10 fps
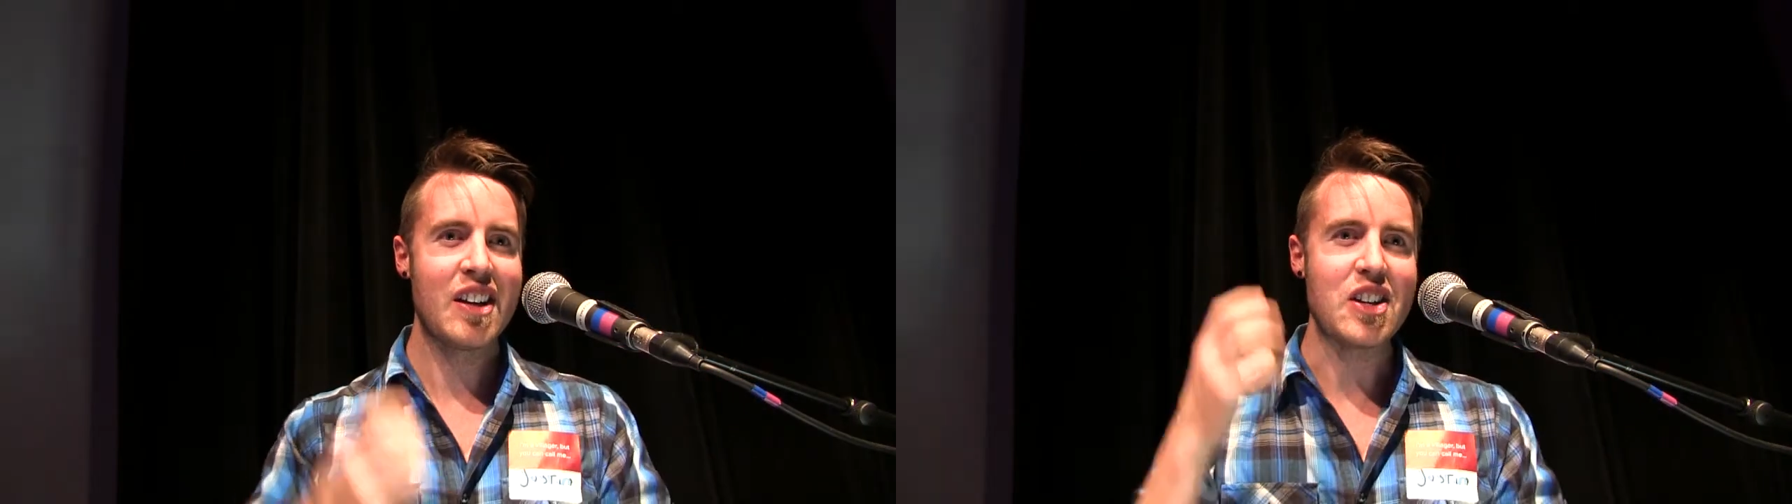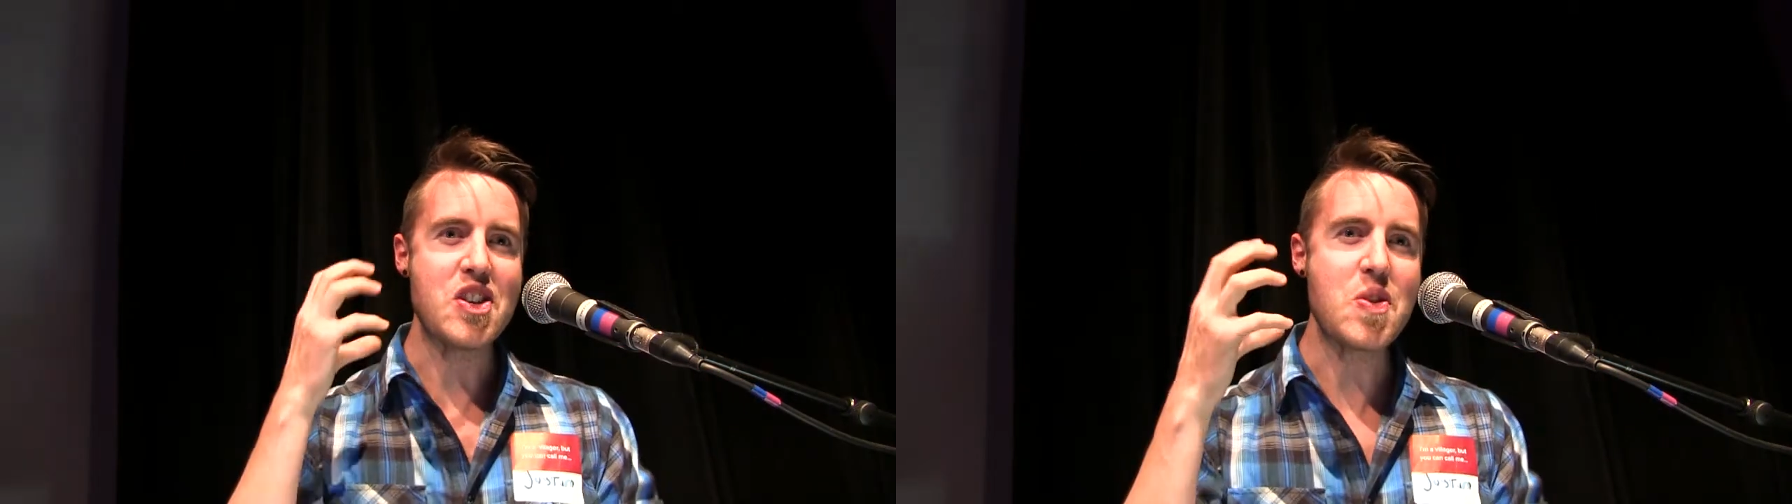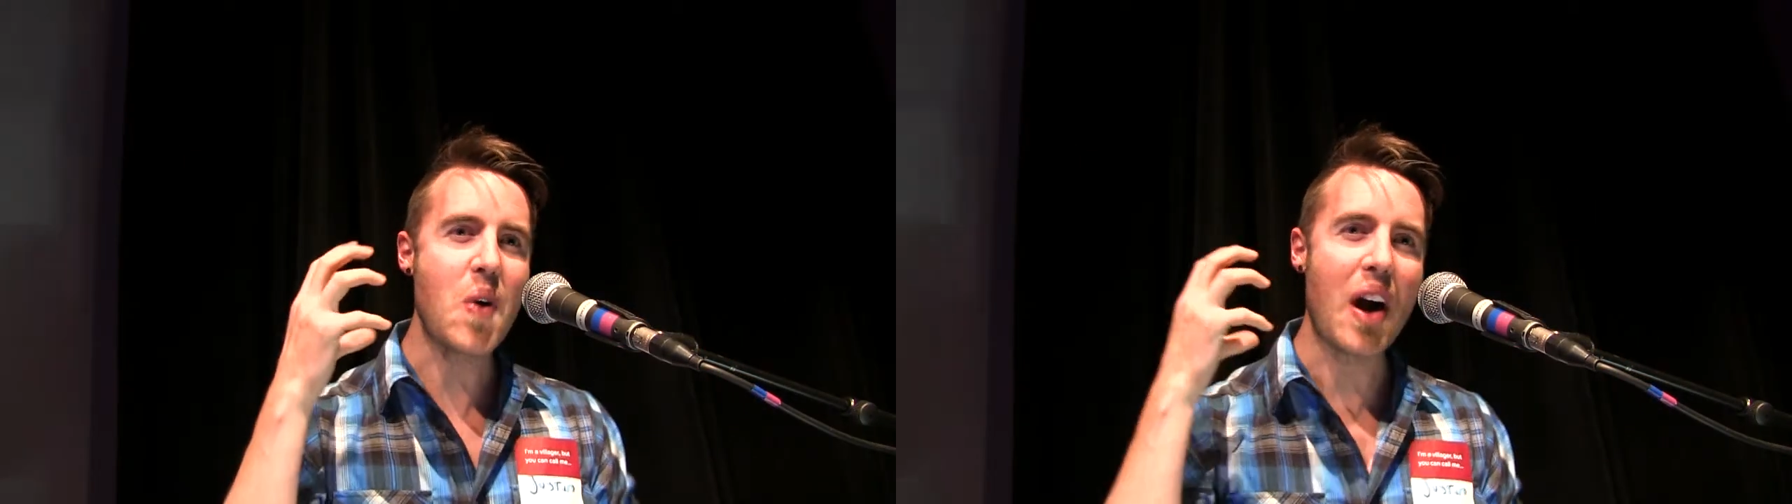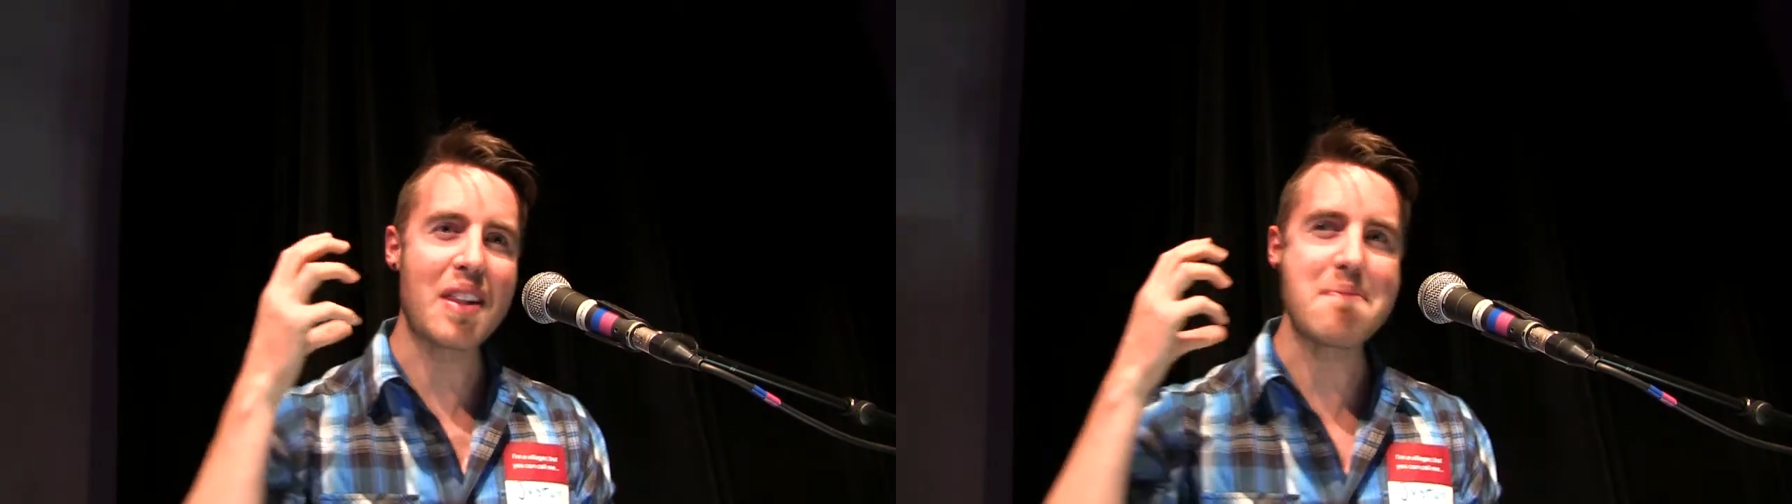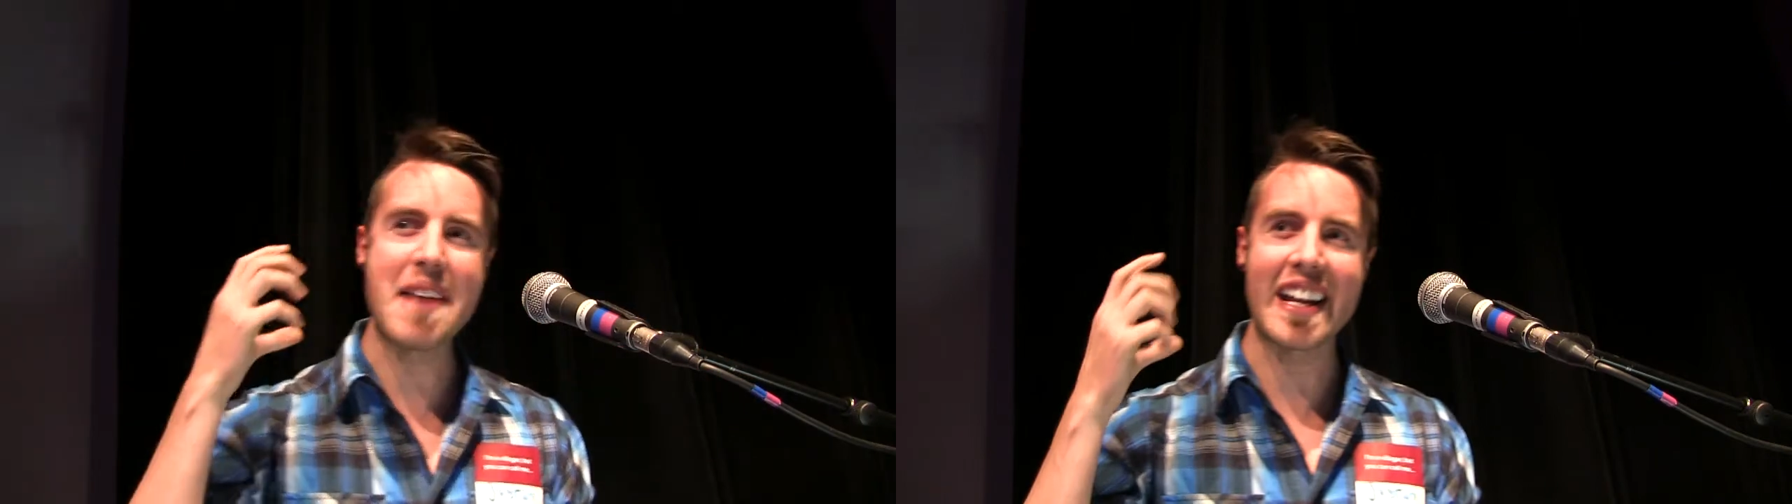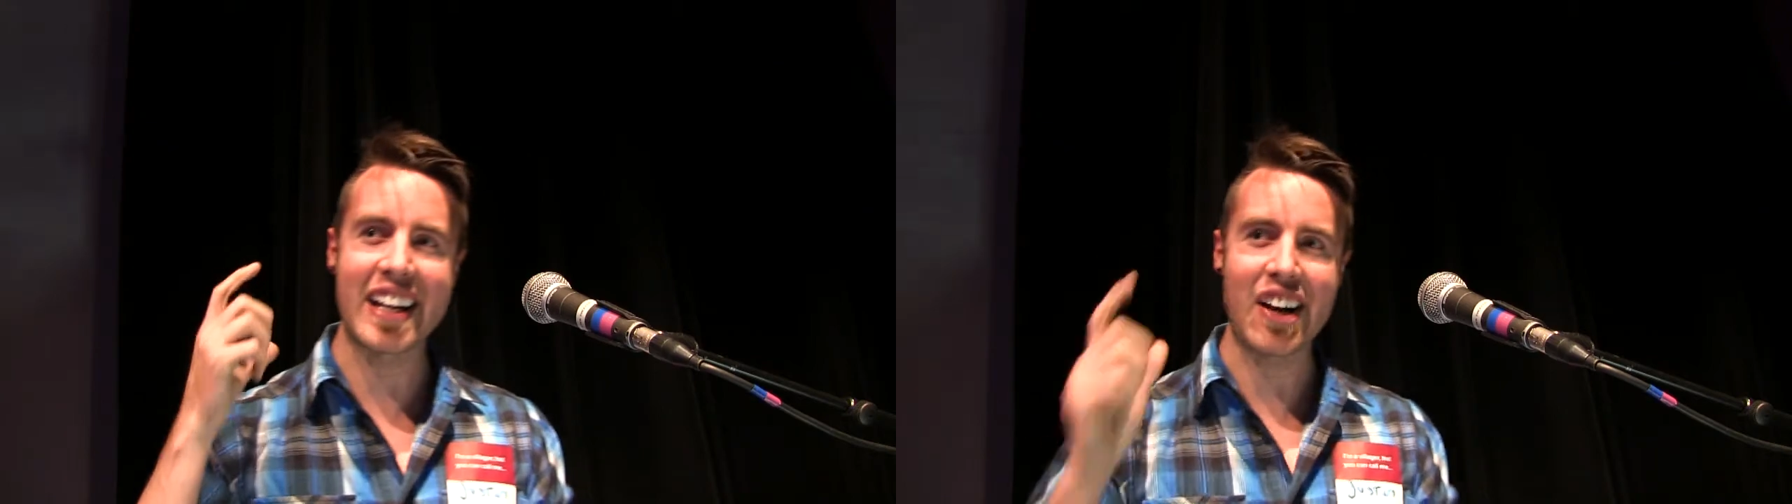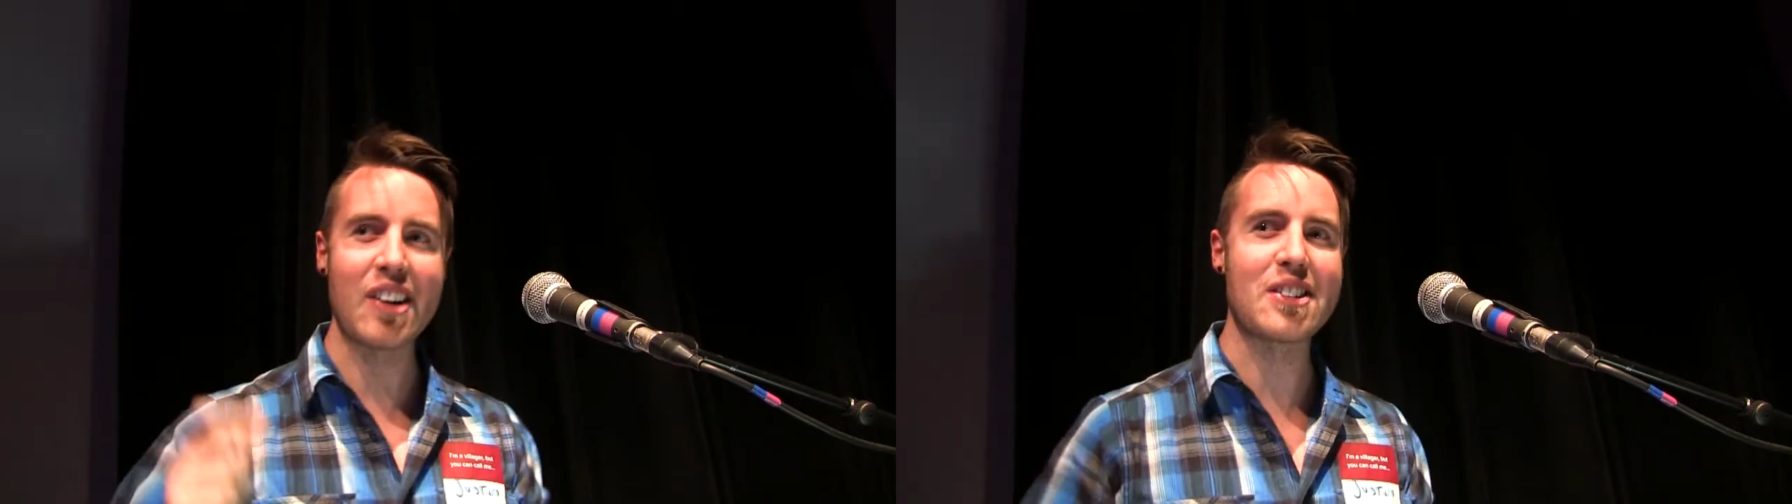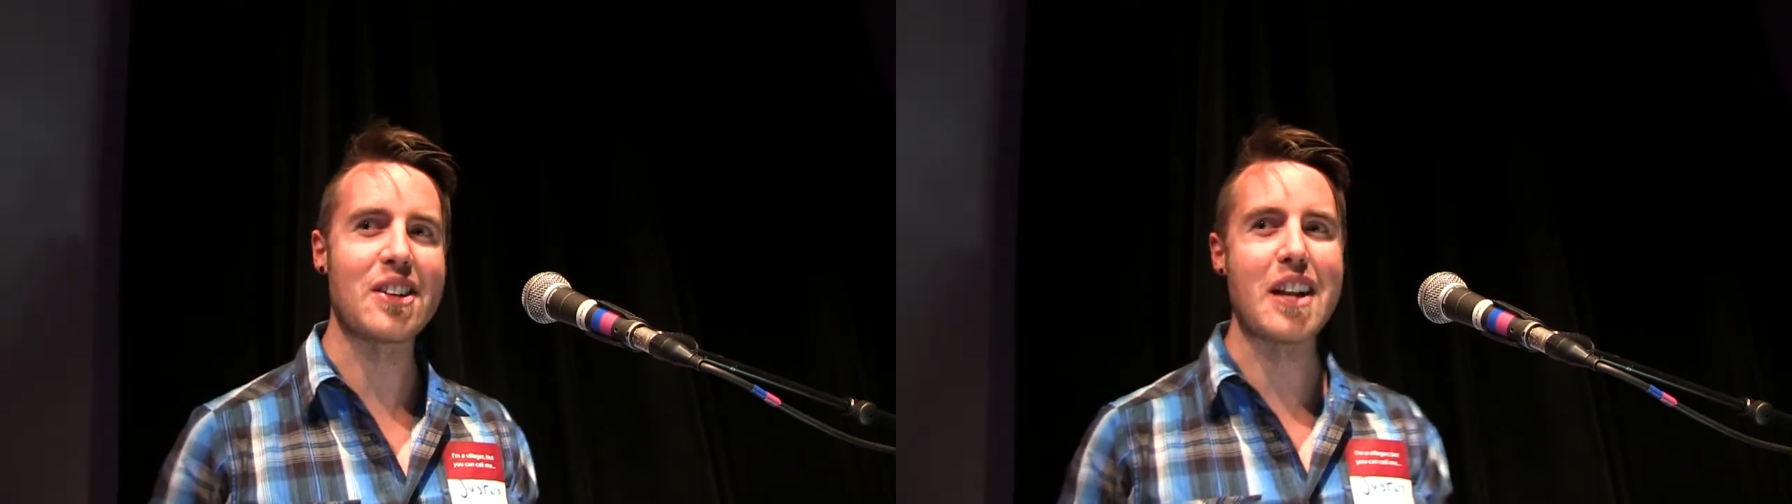You are the main character.